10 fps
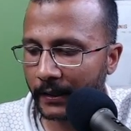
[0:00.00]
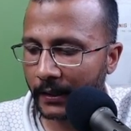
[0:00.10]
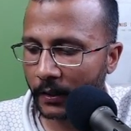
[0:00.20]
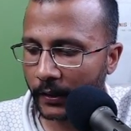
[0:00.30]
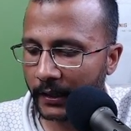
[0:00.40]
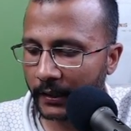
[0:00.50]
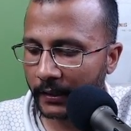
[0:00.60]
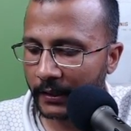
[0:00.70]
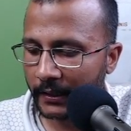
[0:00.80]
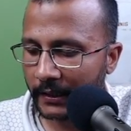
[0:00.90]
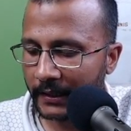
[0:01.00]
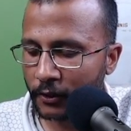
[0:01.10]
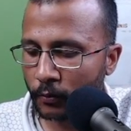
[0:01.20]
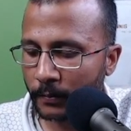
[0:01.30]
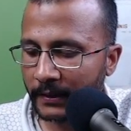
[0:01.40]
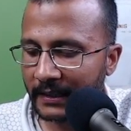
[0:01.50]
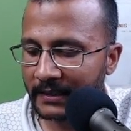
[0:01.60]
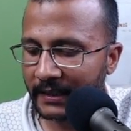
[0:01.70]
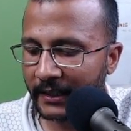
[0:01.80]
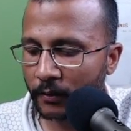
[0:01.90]
okay, it will be less
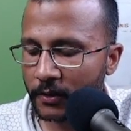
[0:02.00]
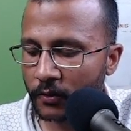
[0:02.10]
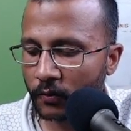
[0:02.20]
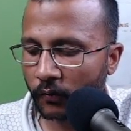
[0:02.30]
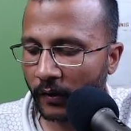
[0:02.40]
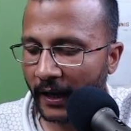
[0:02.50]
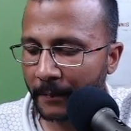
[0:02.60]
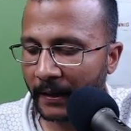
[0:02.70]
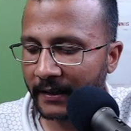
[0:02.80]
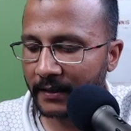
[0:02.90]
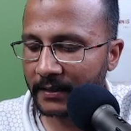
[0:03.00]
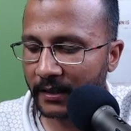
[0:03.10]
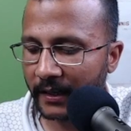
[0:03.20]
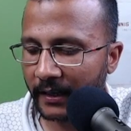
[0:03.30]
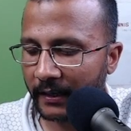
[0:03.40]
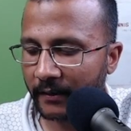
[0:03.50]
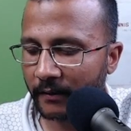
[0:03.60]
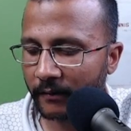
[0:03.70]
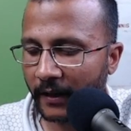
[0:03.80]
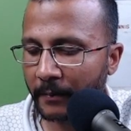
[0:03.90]
than equals to 5 minus 3.
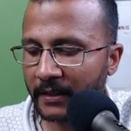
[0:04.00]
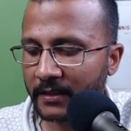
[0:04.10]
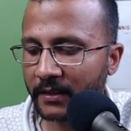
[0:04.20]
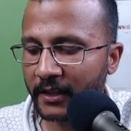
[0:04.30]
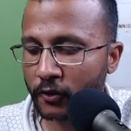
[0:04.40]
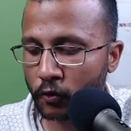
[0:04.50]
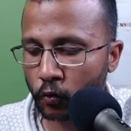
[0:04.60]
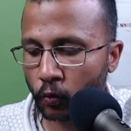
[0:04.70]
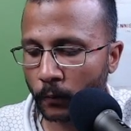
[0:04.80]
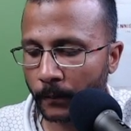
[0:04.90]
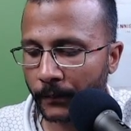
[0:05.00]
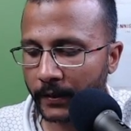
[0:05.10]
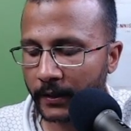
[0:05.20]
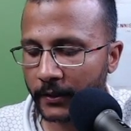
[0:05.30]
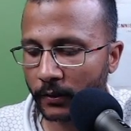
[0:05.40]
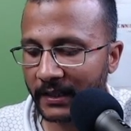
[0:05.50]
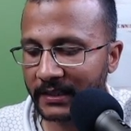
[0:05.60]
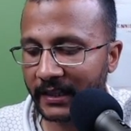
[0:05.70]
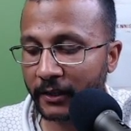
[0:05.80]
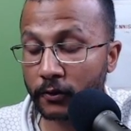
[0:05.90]
5 minus 3 is 2. So less
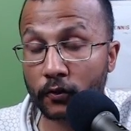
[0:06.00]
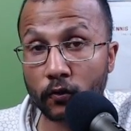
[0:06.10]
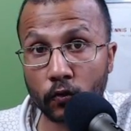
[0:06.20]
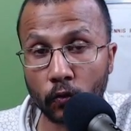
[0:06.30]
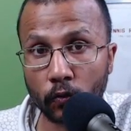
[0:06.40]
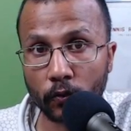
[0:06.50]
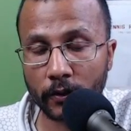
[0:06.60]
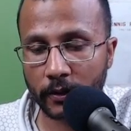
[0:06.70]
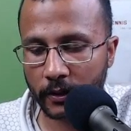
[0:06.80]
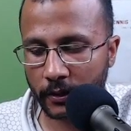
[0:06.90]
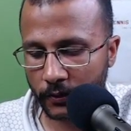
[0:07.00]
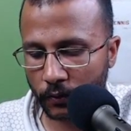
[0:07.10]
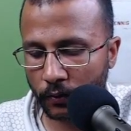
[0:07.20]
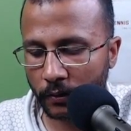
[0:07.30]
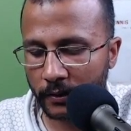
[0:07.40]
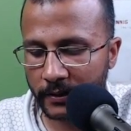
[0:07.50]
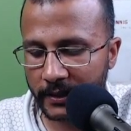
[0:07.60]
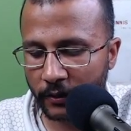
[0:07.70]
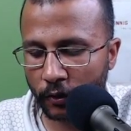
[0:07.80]
than equals to 2. So j will